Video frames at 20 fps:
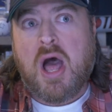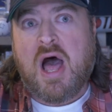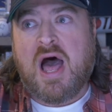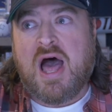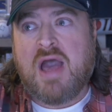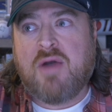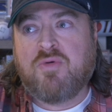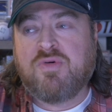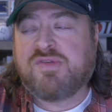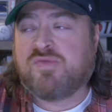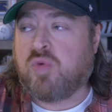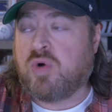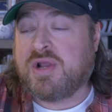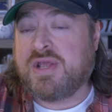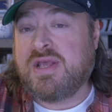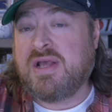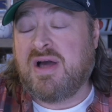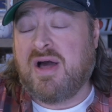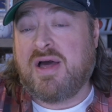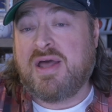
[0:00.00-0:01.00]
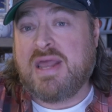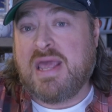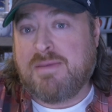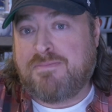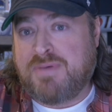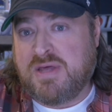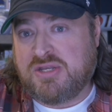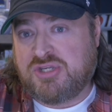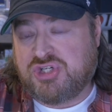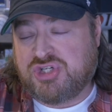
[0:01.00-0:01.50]
I was working on a
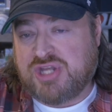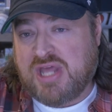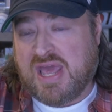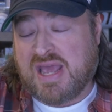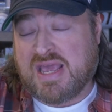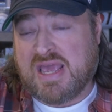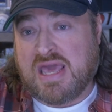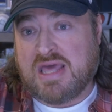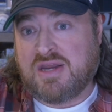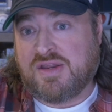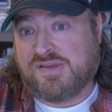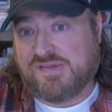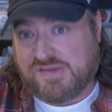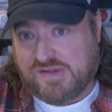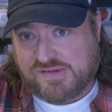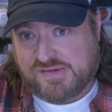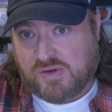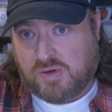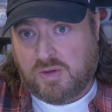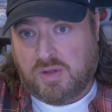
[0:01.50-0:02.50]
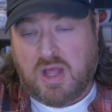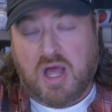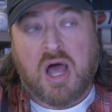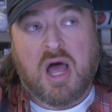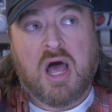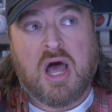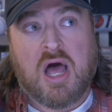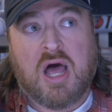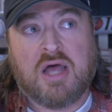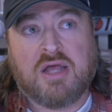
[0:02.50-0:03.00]
pitch deck and a sizzle,
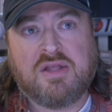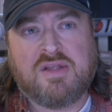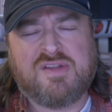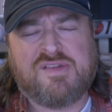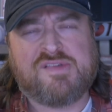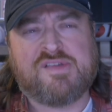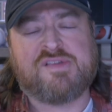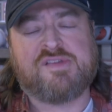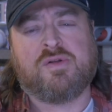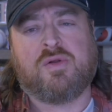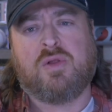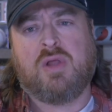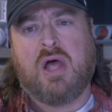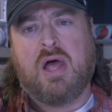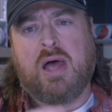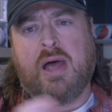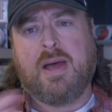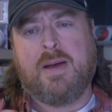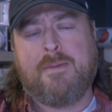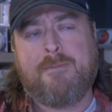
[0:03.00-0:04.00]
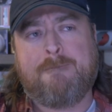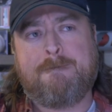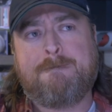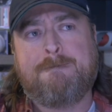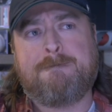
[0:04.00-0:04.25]
uh, sizzle uh,